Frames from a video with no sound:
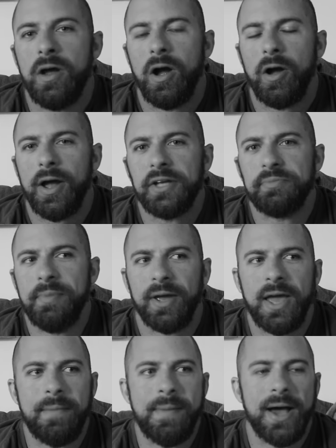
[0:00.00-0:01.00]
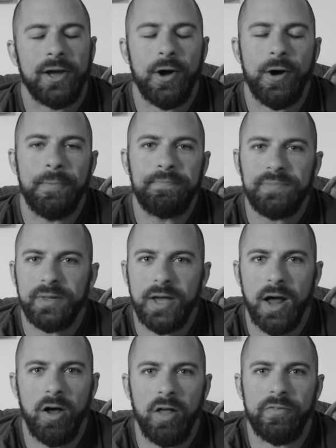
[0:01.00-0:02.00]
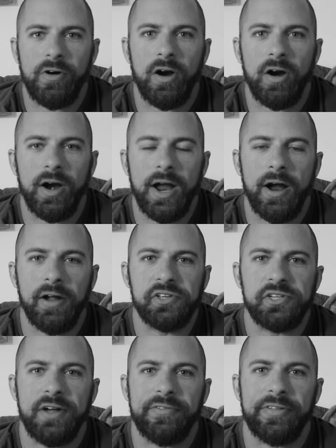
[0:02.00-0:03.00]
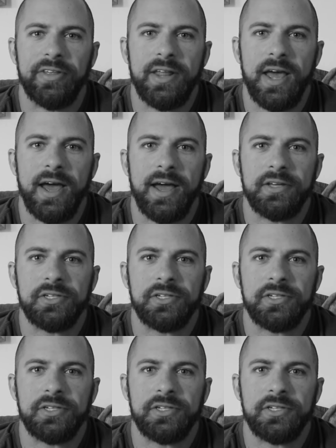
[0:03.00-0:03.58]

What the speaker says: All right, guys, came back home, got all of our errands done for the day.